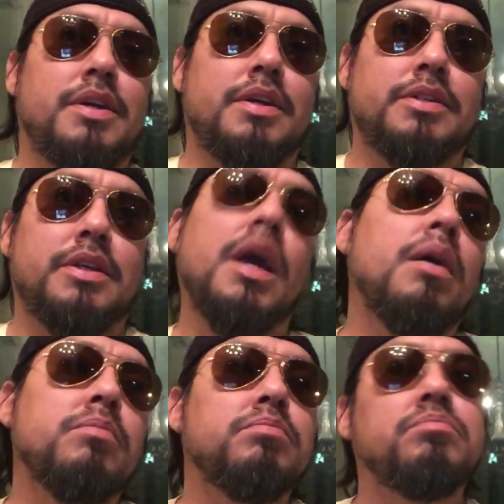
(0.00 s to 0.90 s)
And he's
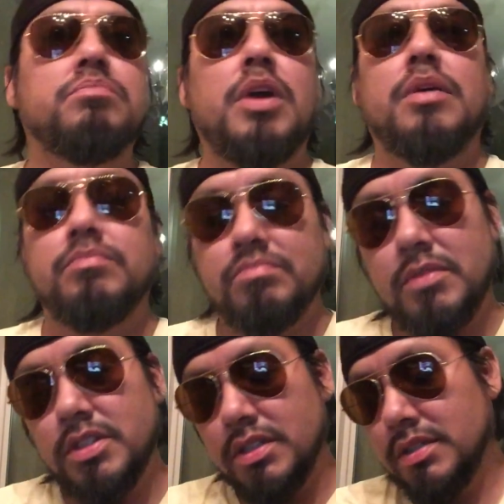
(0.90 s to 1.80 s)
like, yeah,
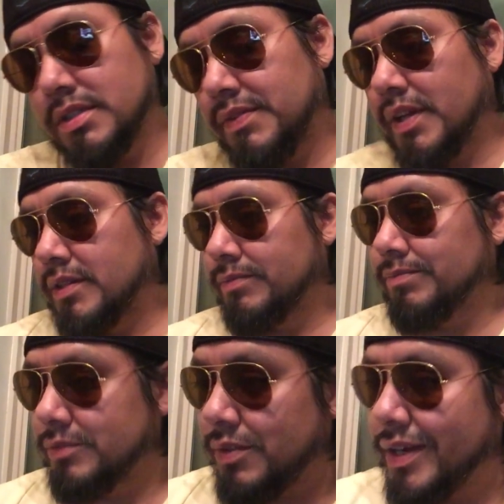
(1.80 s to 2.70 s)
it's fine,
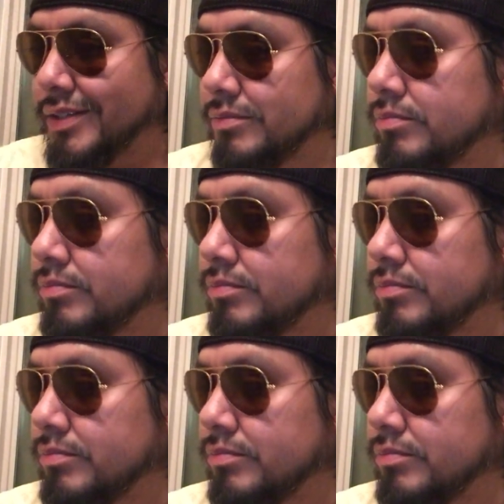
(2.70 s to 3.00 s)
it's fine.